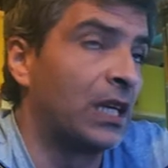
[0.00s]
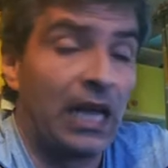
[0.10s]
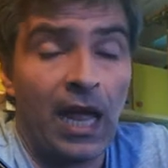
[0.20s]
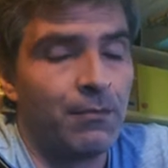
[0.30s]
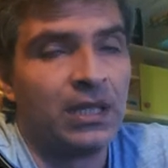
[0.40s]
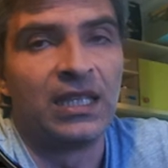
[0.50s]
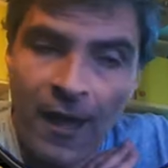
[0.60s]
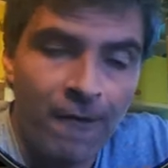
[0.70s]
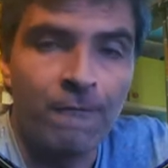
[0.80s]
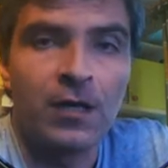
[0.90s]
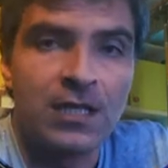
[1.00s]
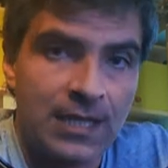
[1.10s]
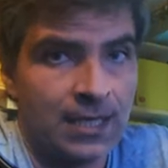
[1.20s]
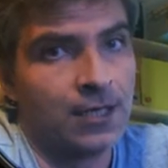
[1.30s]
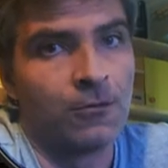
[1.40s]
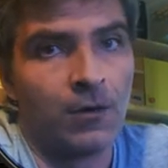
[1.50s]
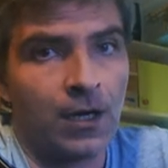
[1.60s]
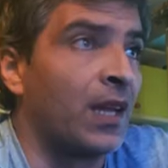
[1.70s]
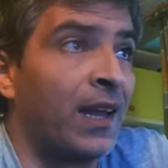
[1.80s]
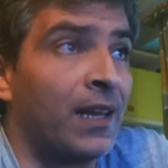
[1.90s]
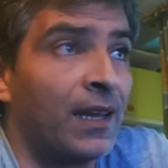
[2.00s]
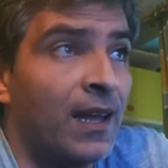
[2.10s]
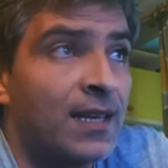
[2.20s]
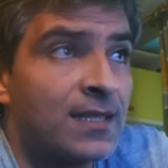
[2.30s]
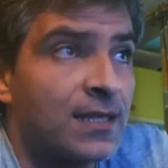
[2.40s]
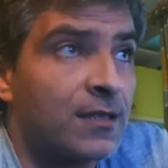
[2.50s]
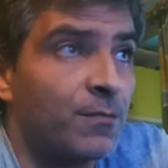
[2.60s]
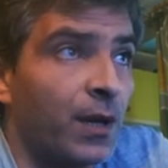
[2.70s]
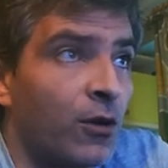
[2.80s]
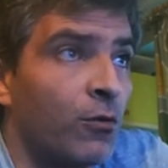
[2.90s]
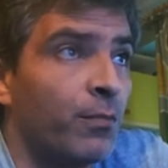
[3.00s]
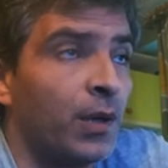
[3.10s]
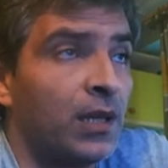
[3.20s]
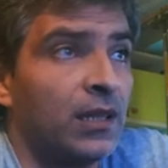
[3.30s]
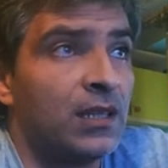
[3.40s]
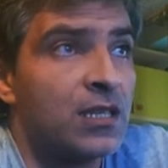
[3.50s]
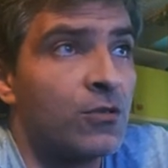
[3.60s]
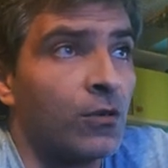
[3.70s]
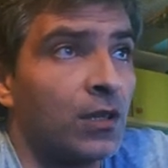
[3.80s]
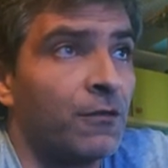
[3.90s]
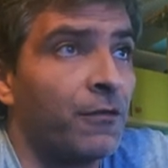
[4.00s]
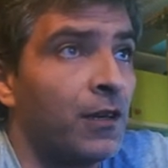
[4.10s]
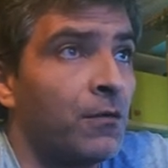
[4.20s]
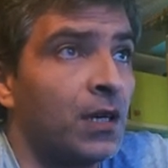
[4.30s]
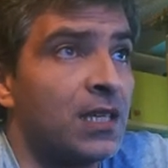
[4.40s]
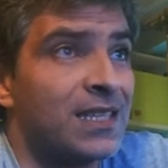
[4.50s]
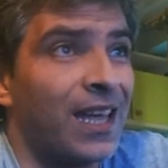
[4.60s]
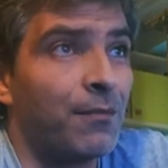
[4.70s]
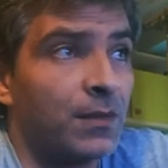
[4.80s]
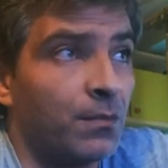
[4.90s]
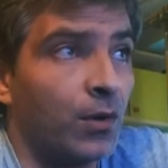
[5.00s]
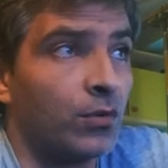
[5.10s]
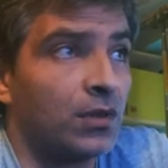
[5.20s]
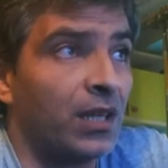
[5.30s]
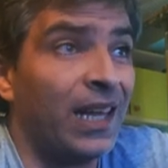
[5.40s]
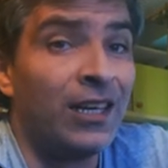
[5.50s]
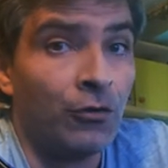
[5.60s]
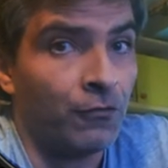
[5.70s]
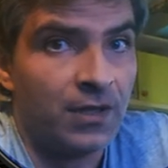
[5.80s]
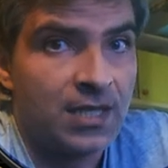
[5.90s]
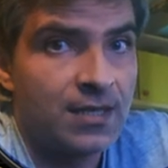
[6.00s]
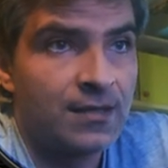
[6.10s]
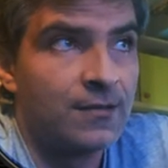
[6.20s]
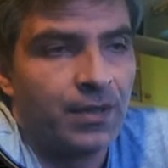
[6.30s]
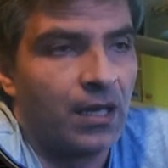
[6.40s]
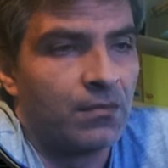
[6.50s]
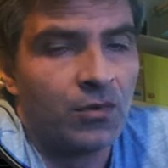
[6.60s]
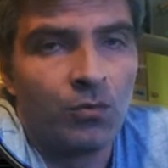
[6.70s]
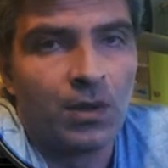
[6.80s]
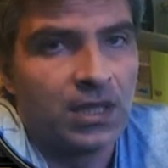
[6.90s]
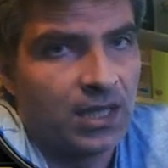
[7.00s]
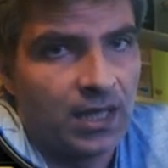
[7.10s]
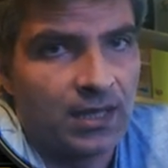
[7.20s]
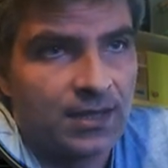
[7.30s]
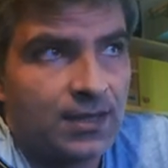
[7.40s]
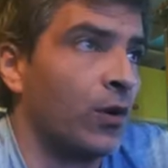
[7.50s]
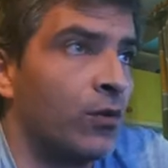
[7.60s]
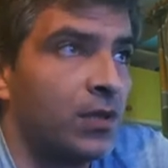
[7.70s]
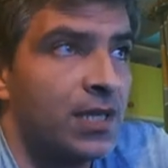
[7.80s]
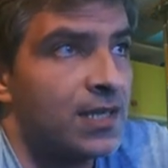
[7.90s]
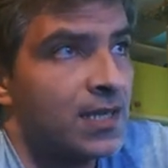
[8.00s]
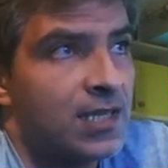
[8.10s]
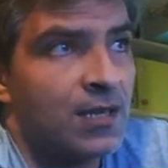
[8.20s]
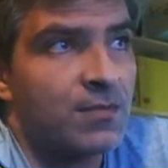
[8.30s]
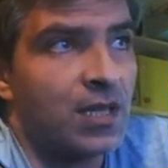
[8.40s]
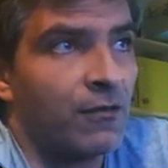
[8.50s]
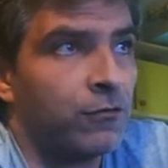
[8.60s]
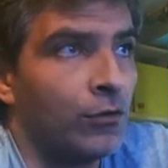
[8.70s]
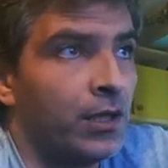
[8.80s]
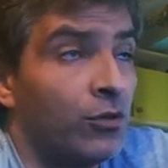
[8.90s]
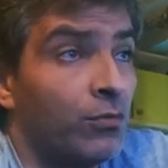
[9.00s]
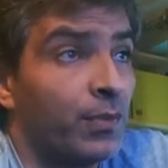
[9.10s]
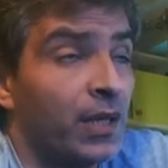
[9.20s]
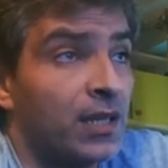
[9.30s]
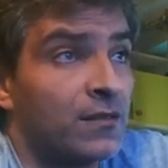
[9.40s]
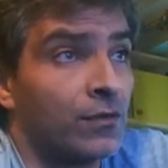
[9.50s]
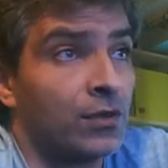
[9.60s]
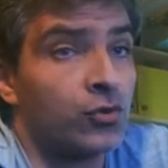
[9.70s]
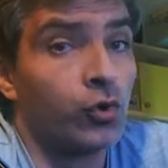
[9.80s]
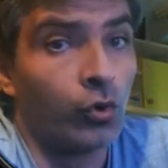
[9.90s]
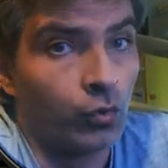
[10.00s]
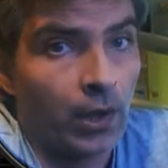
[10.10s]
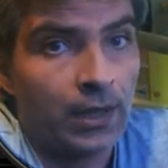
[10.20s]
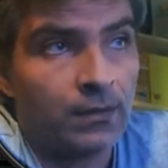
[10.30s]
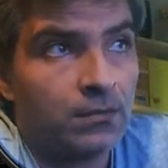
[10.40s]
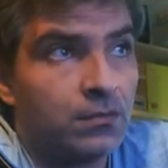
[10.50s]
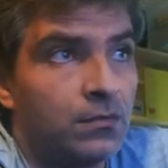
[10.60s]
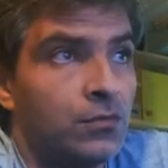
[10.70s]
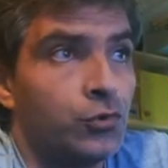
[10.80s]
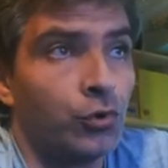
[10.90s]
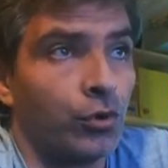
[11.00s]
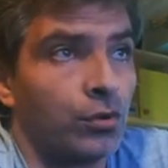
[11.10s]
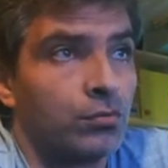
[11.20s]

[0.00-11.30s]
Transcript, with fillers: Ah, I mean every single one. I asked my company in Discord if anyone is hyped about any of this. Yeah, nobody cares. All these systems are fooling new players for a short while. Sure.